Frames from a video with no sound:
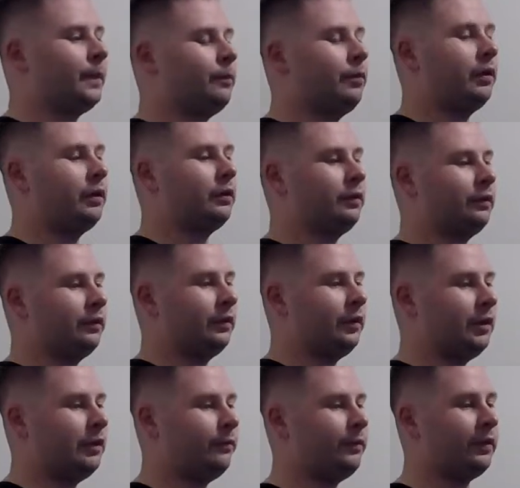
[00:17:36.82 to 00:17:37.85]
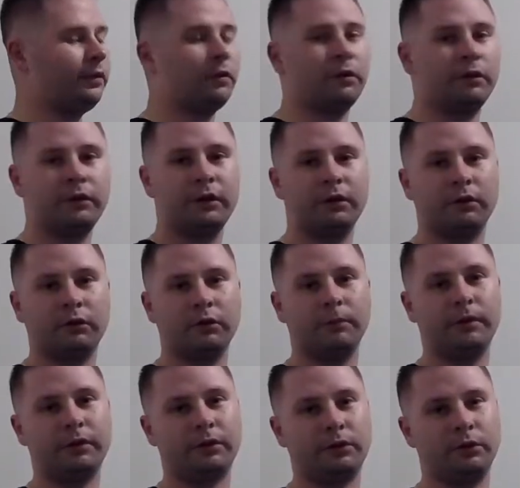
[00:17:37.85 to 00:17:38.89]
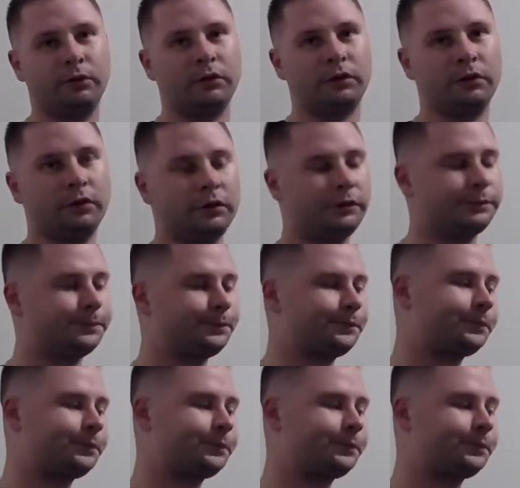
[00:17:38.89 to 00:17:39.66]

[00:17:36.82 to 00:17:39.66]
because if it's on there a little bit too long,